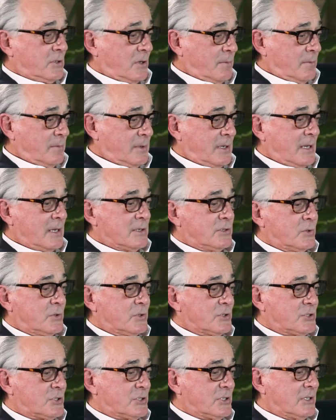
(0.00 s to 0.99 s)
So I mean, as you
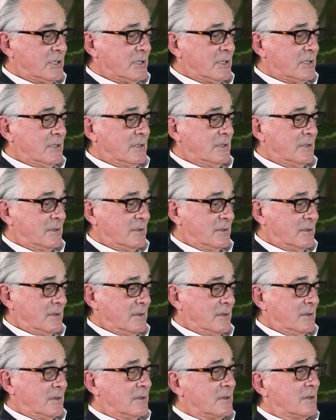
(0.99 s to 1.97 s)
can see,
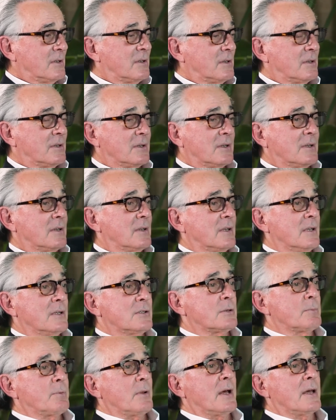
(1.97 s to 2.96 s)
he
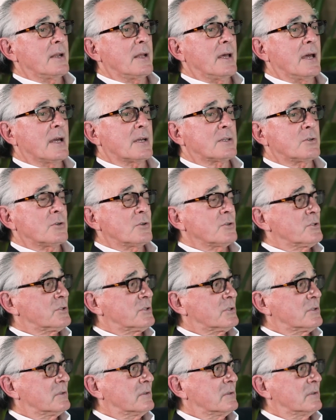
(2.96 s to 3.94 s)
supplied
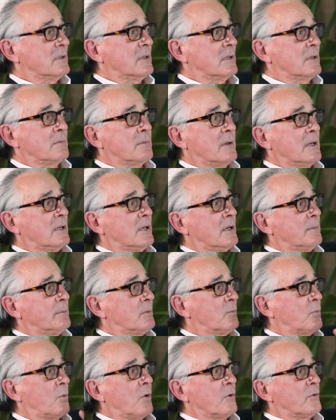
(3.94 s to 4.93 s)
actors and makeup
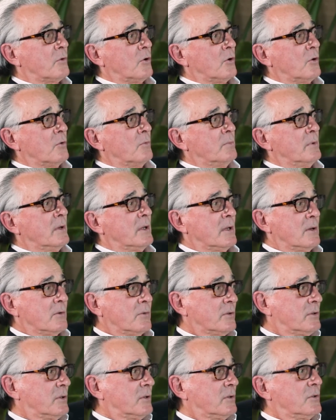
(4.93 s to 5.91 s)
and wardrobe
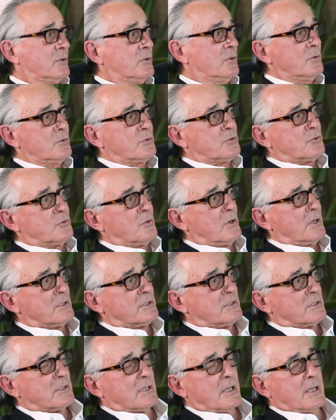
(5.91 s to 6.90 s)
with the huge
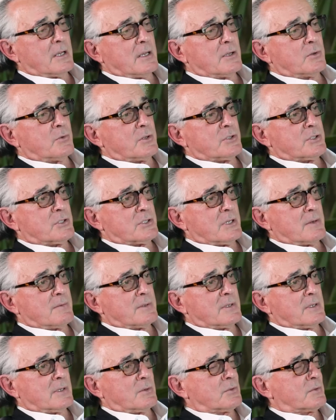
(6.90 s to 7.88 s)
dress, headdresses,
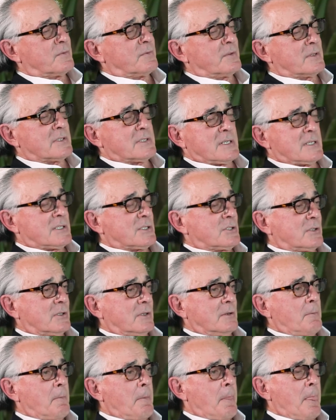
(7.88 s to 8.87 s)
everything. It was fantastic.